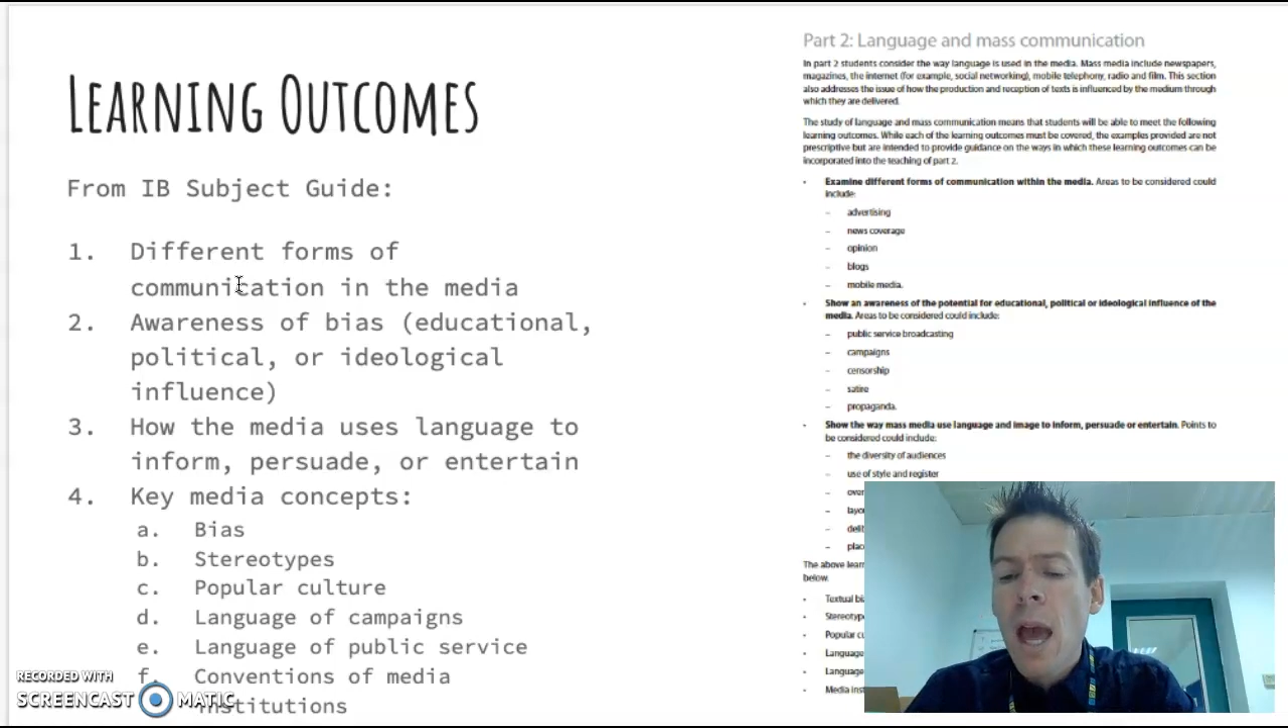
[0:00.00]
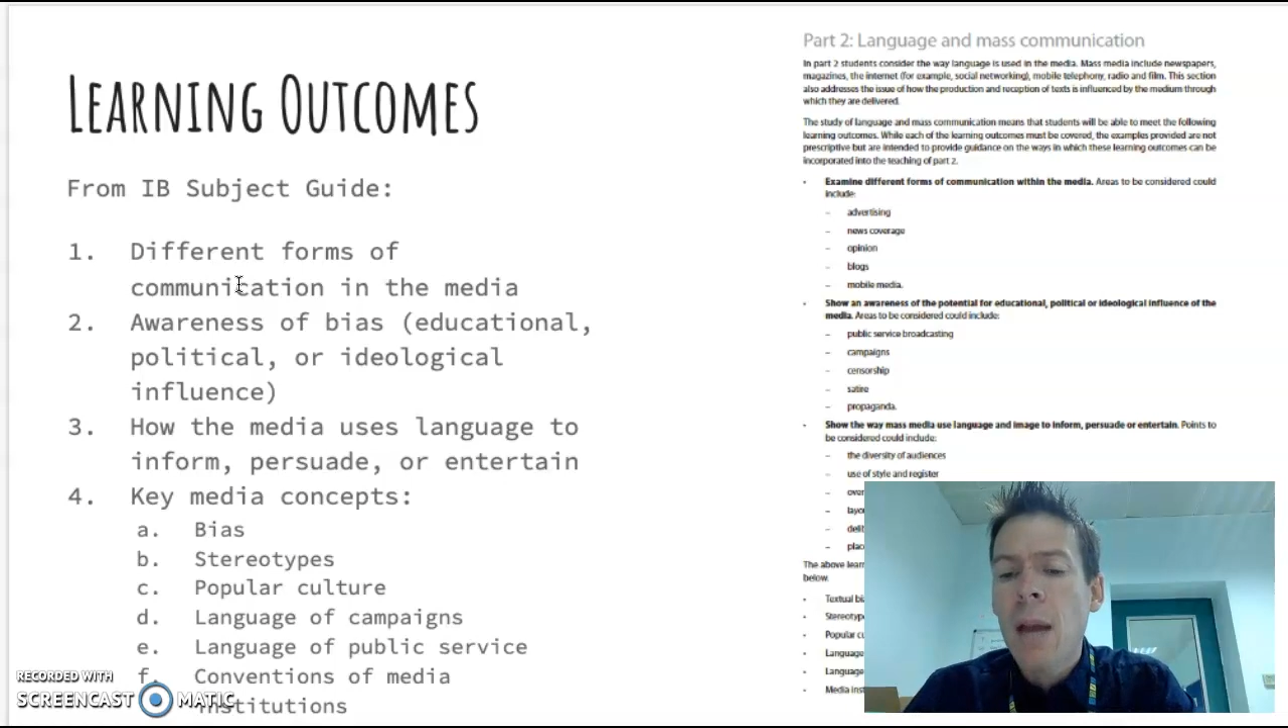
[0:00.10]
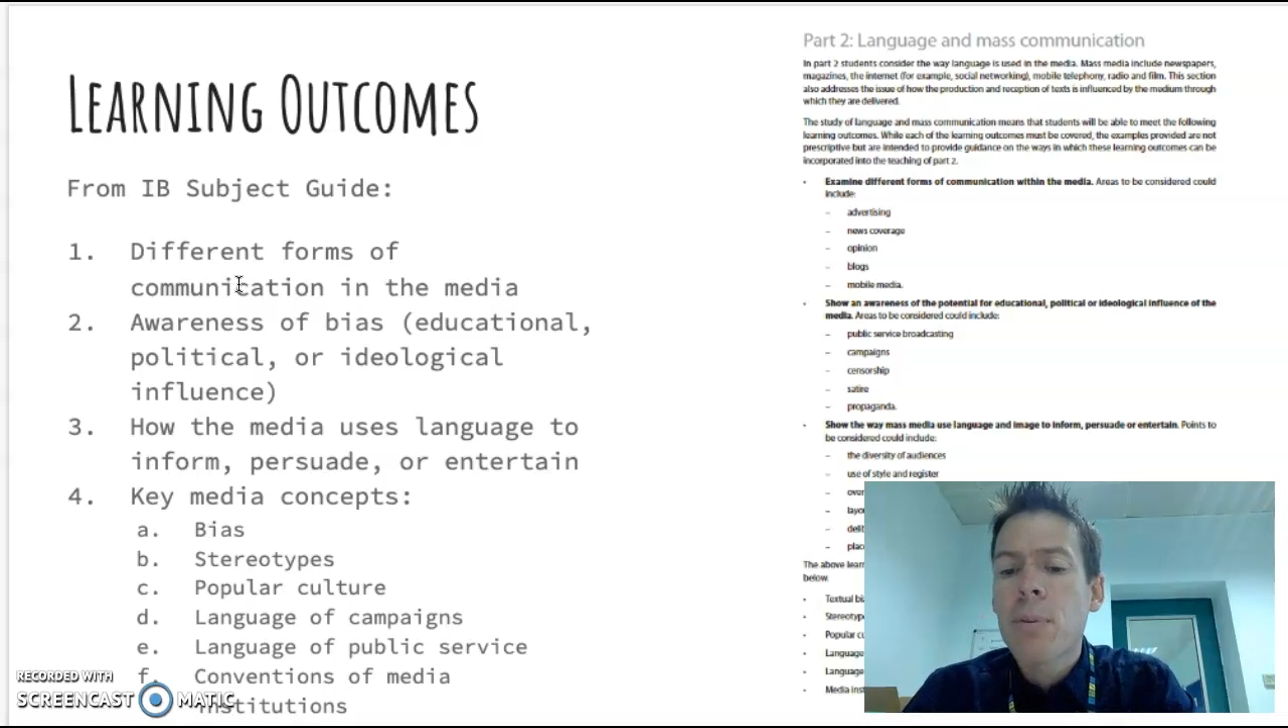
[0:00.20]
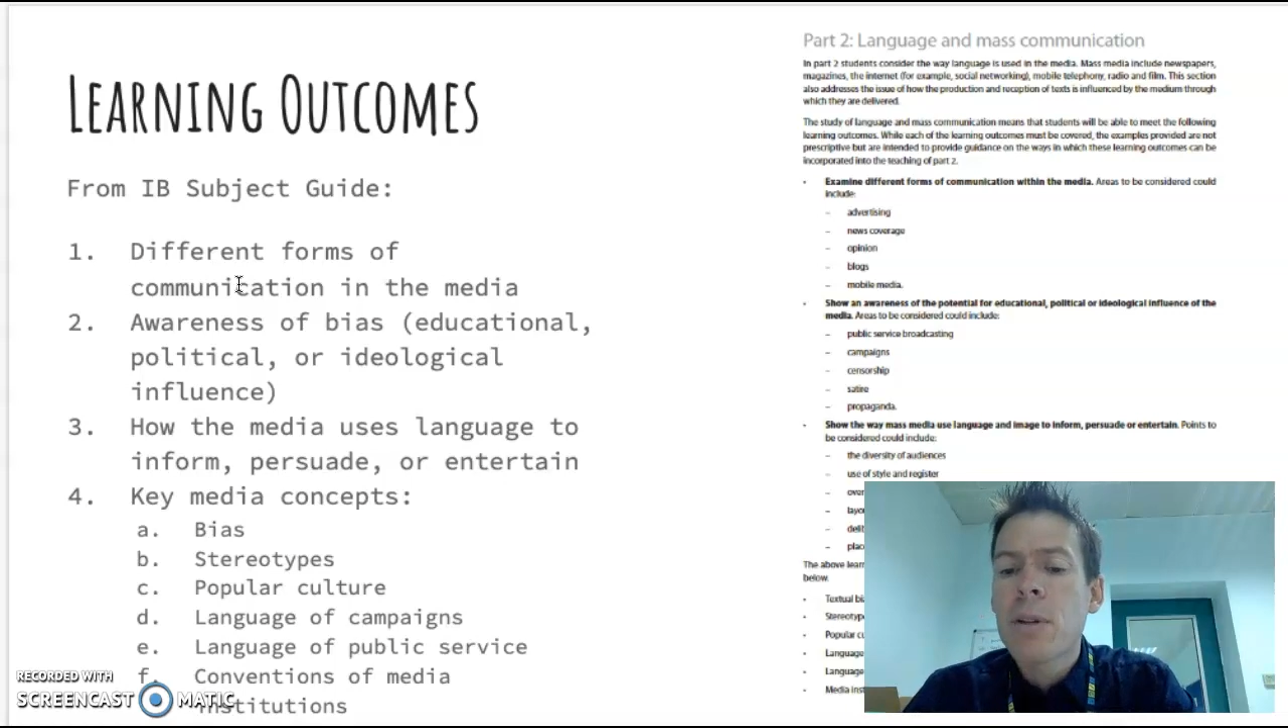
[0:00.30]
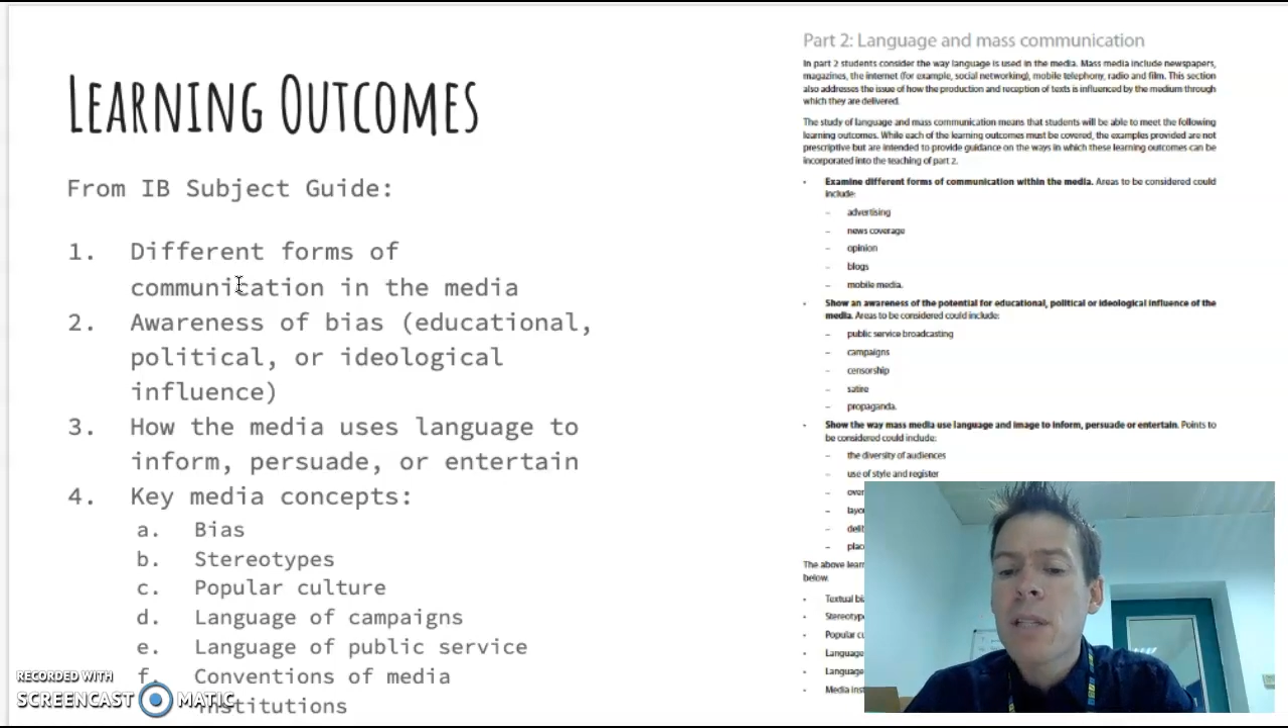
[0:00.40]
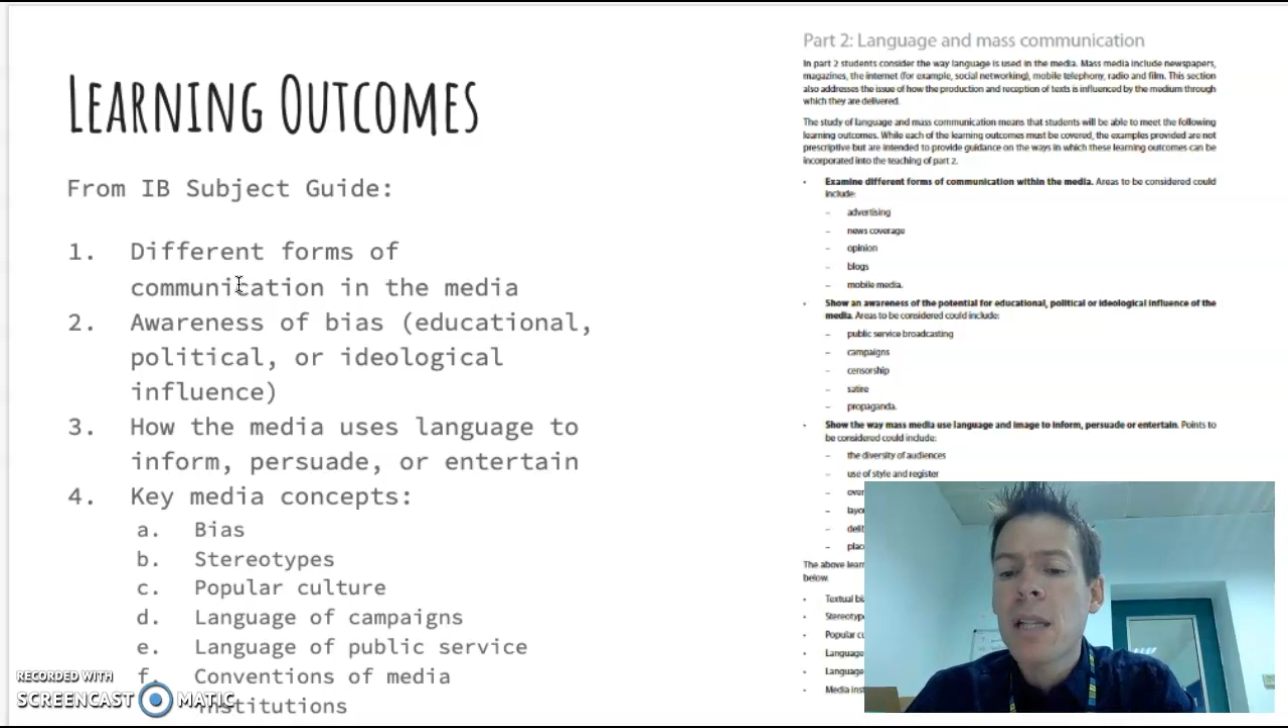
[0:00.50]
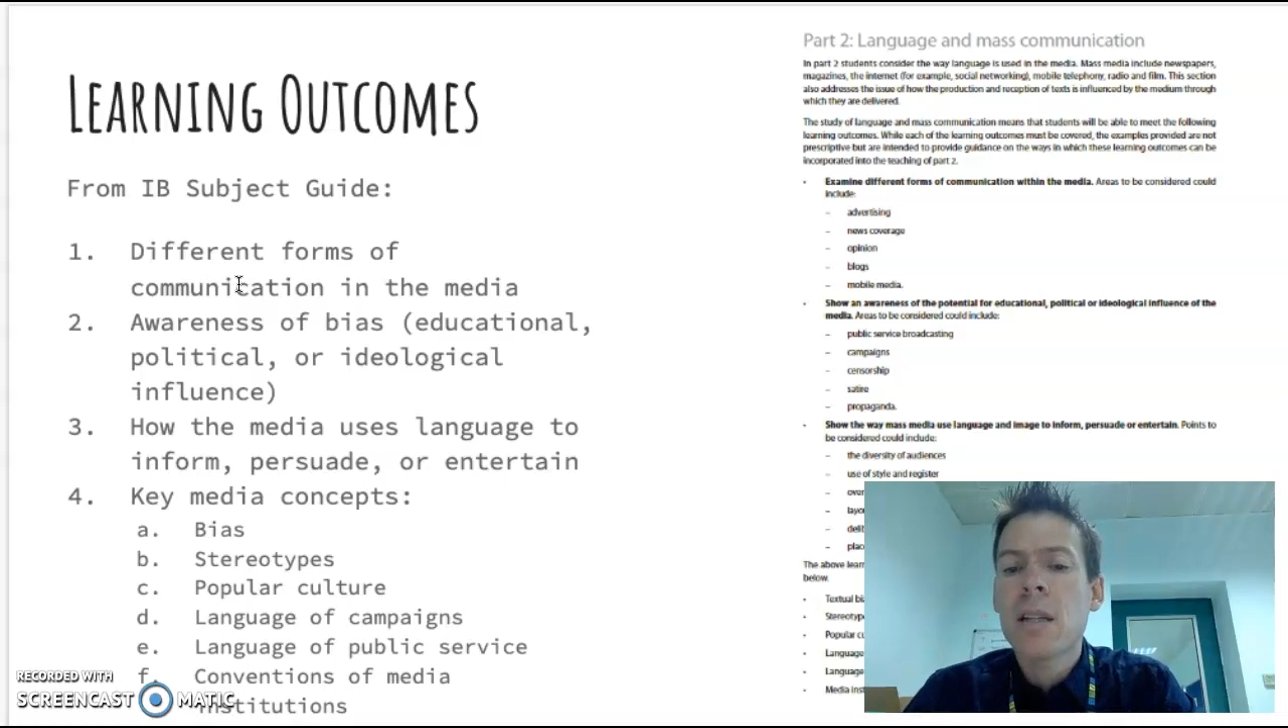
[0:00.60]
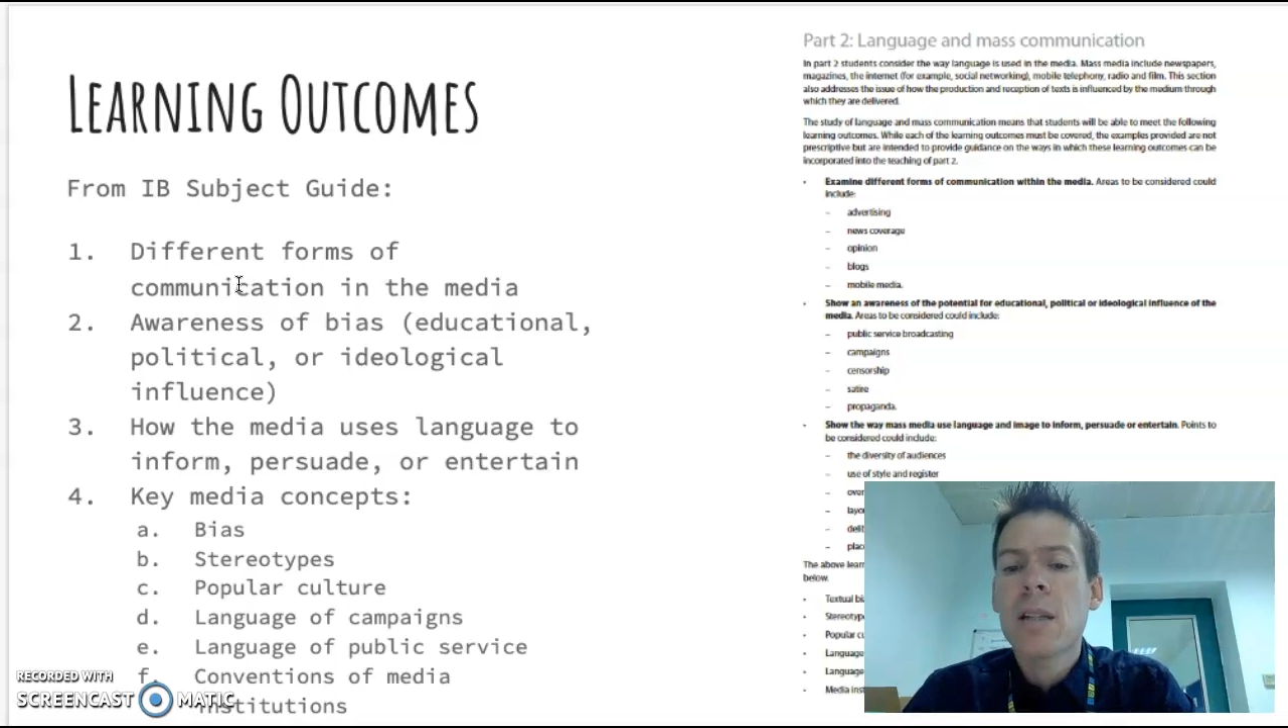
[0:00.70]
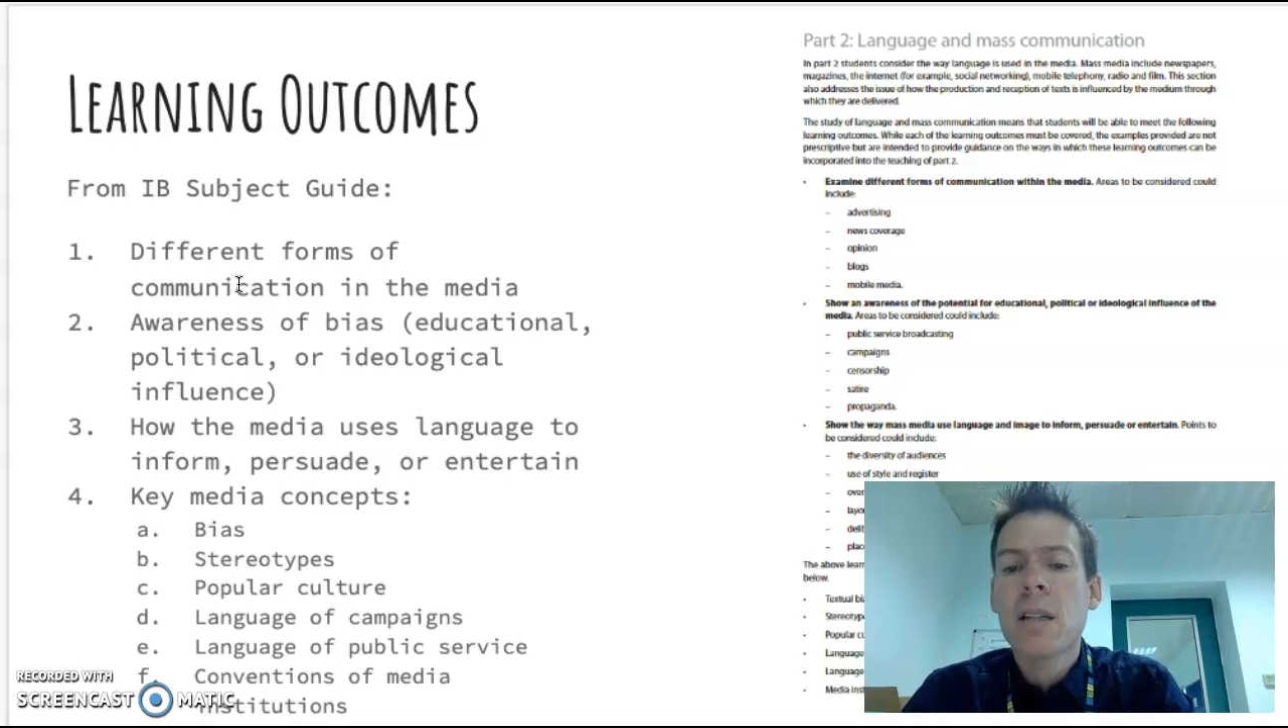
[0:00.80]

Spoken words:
and present it